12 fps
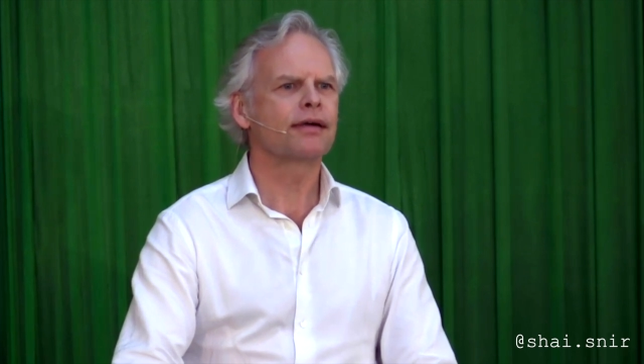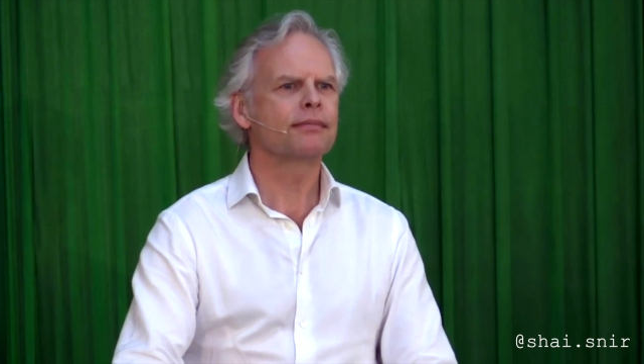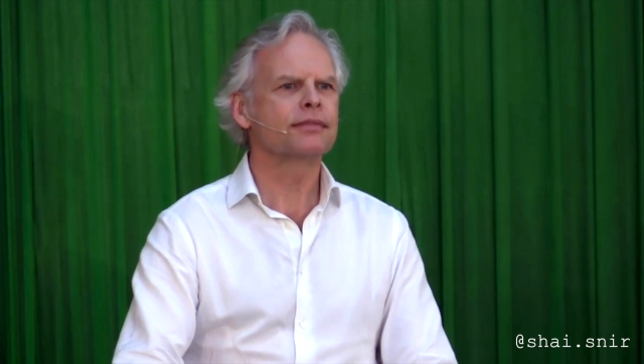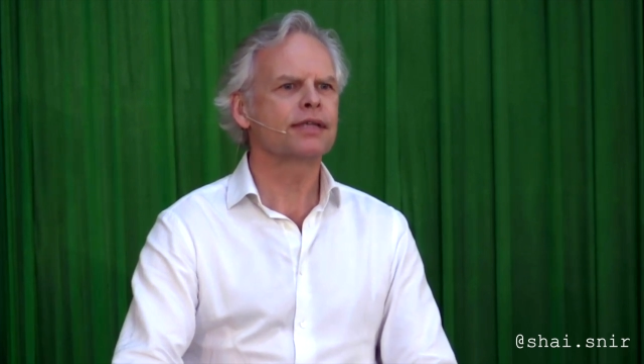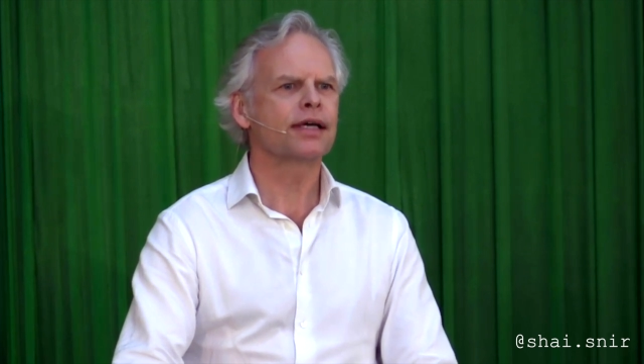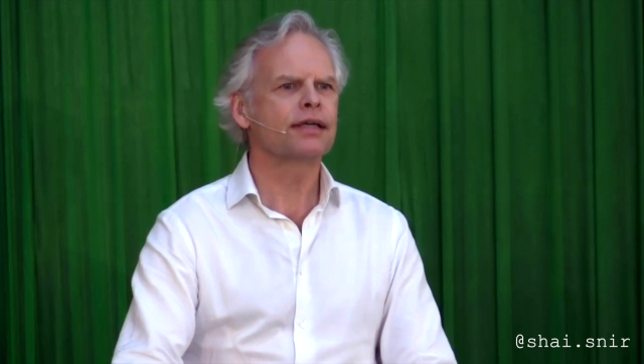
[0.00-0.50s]

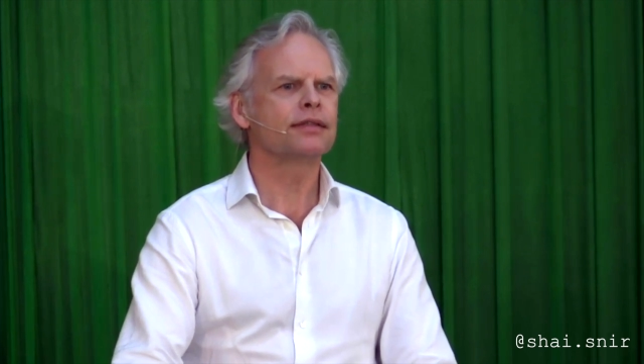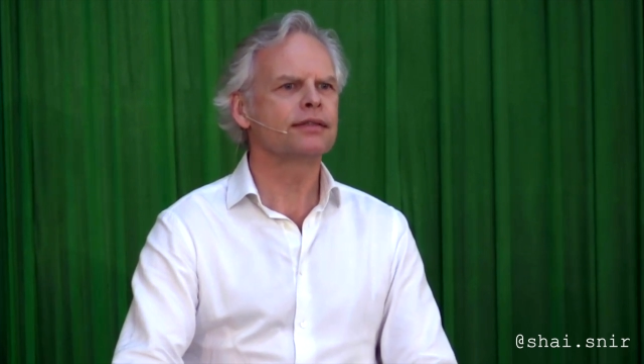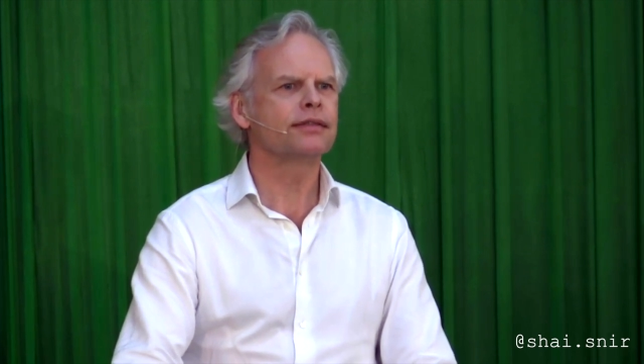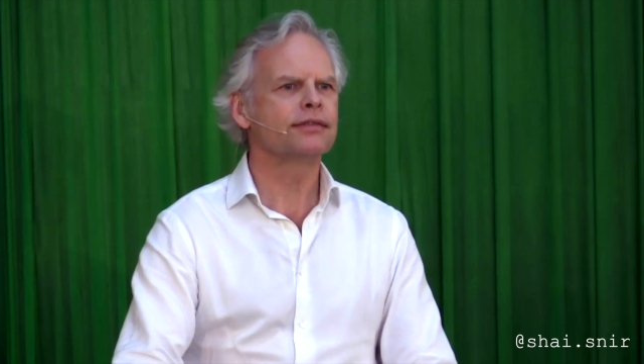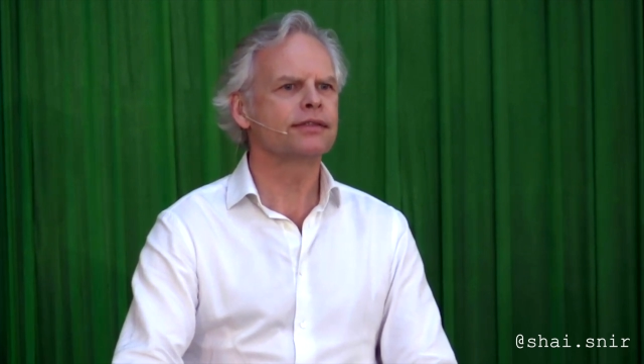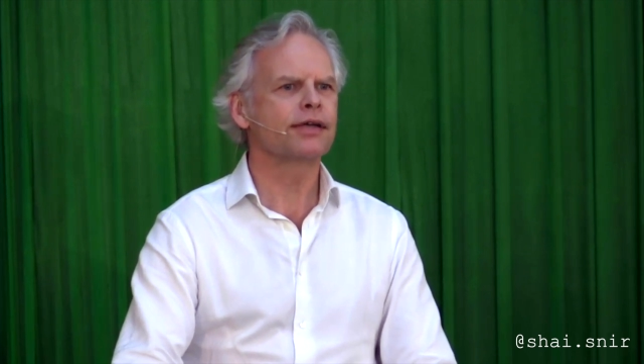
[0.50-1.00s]
comes
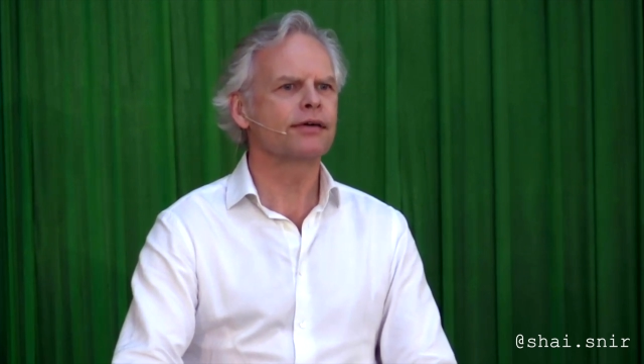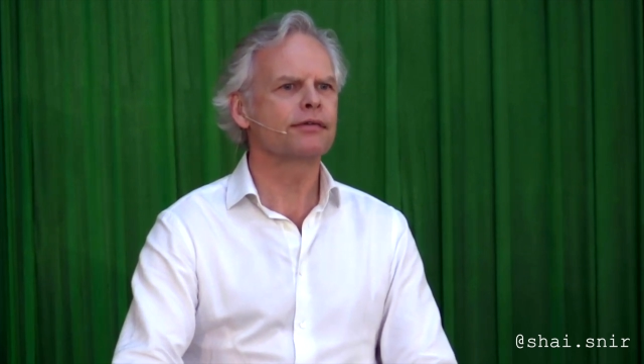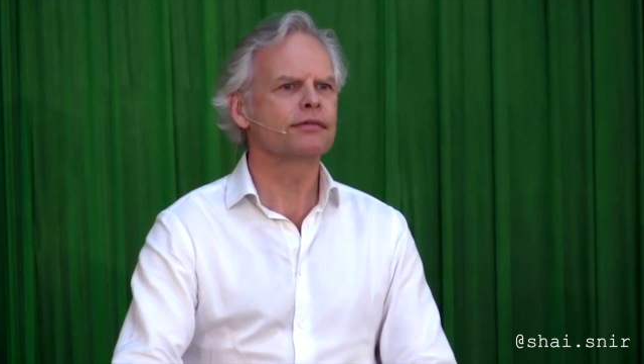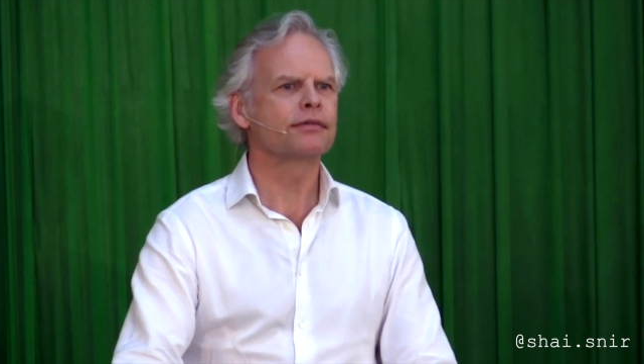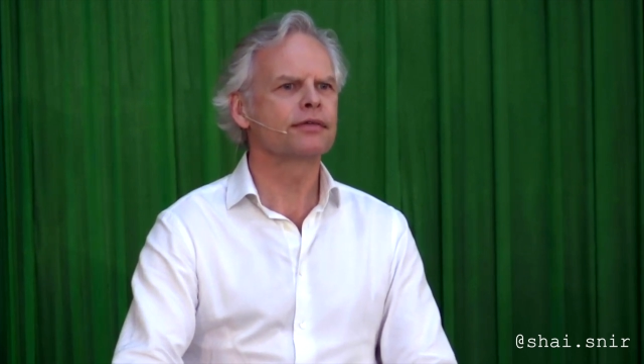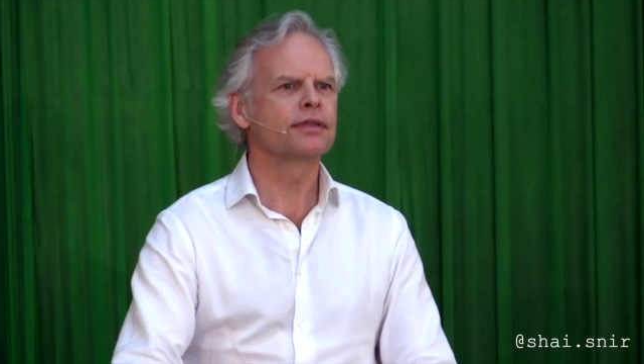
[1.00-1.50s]
at
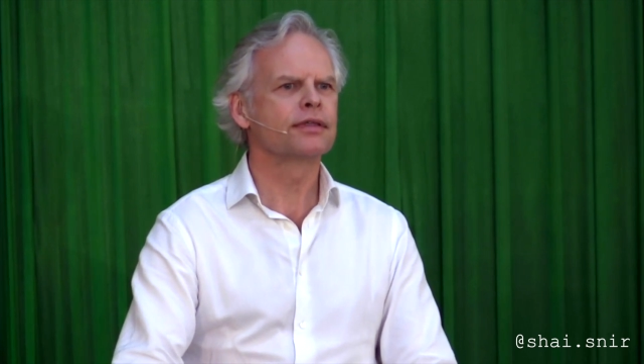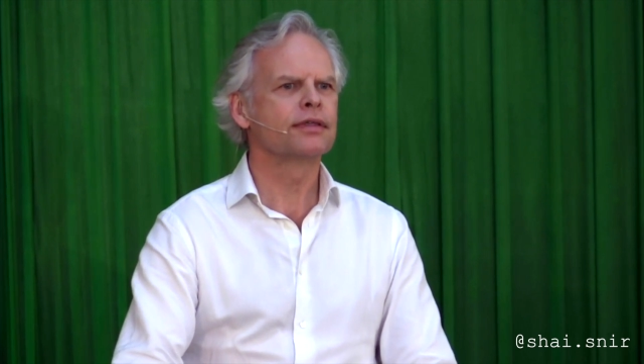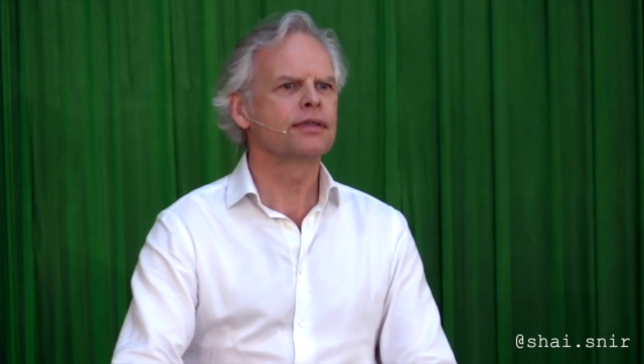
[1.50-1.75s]
yourself,